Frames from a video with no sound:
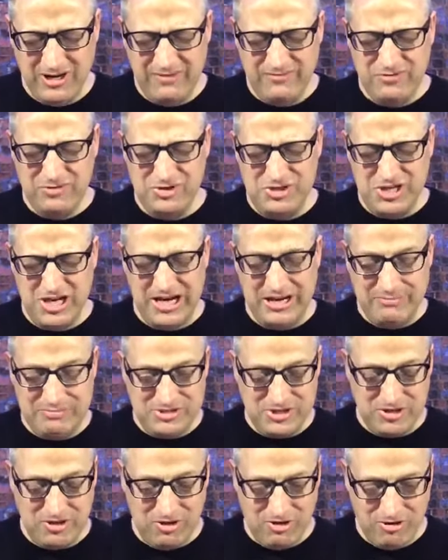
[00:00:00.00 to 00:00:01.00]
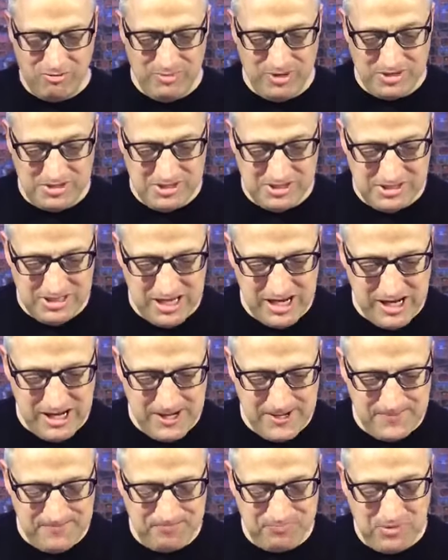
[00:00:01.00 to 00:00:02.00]
for James and Irma
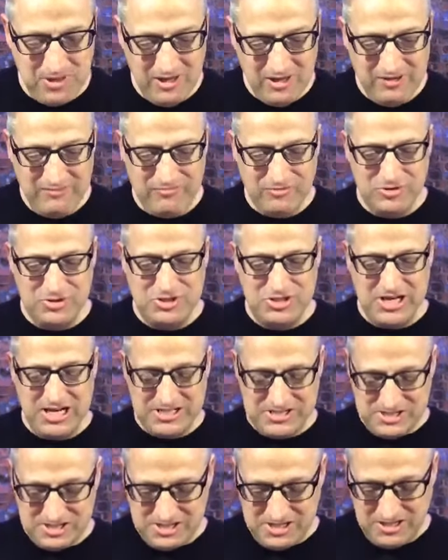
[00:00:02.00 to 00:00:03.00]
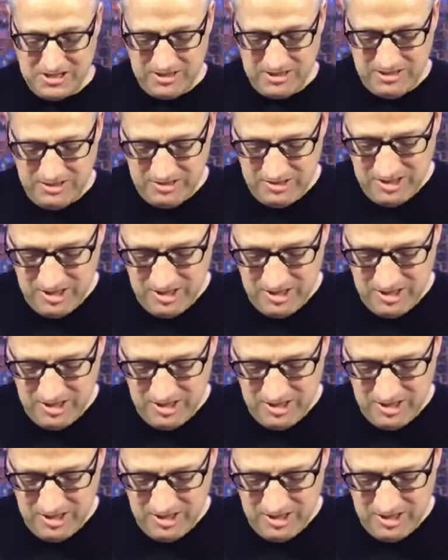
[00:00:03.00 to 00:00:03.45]
today, for Jessica.